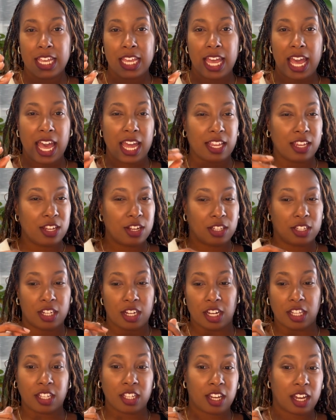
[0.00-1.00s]
and, you know, they
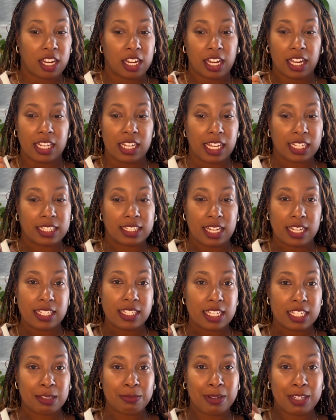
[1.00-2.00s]
don't kind of collect
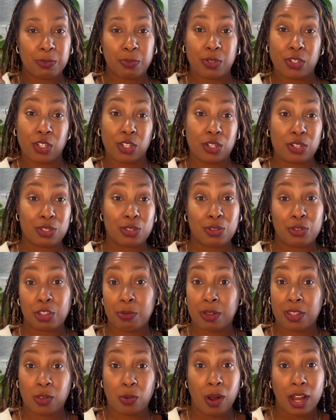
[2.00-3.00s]
dust as much, but you can also throw
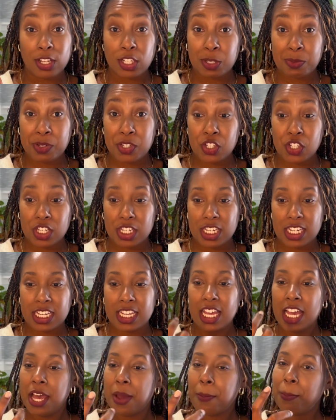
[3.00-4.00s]
them in the washing machine,
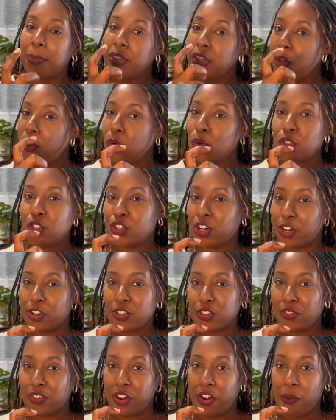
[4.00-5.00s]
but they hold
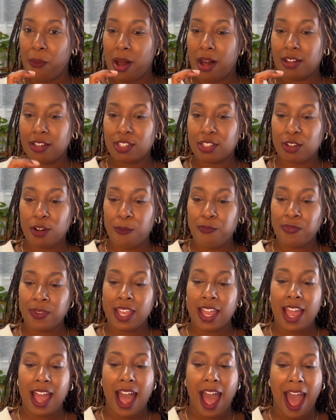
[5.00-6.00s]
structure very well. So
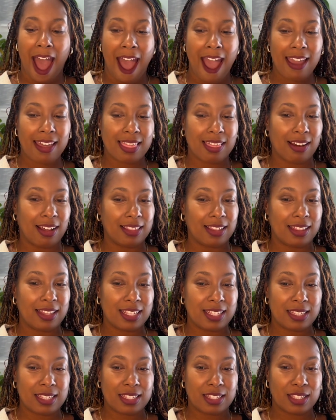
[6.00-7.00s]
I thought that
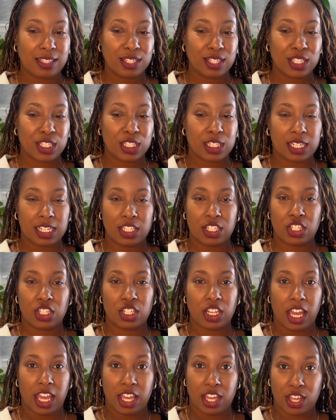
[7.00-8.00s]
this is such
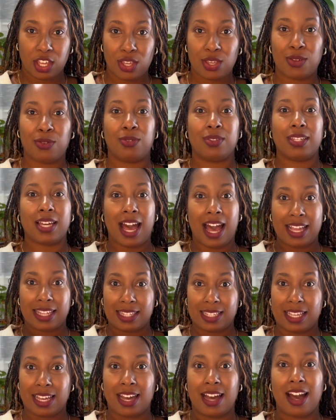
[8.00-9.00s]
a cute
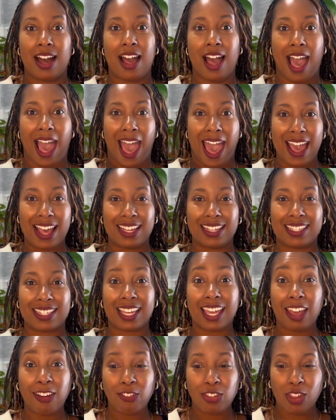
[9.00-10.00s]
idea and
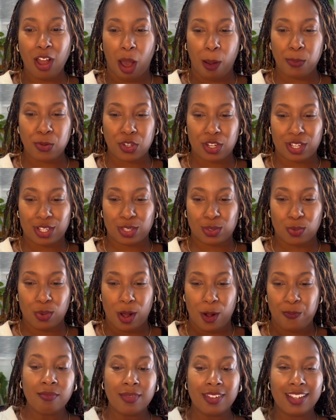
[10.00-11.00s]
gift option as
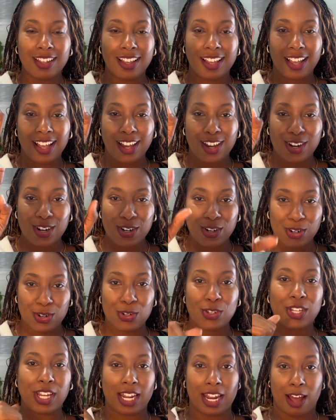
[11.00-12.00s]
well.
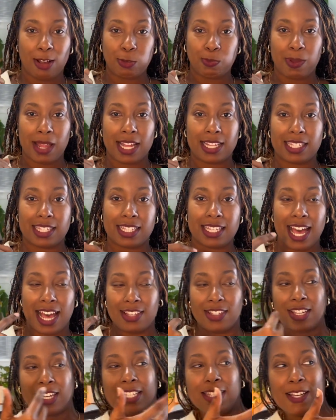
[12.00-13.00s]
Crochet houseplants.
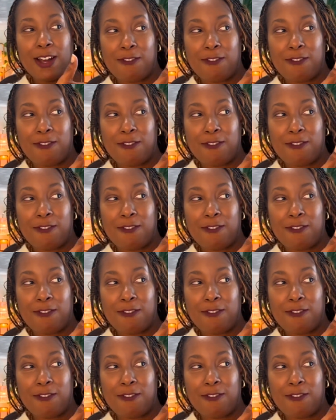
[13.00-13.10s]
As you can tell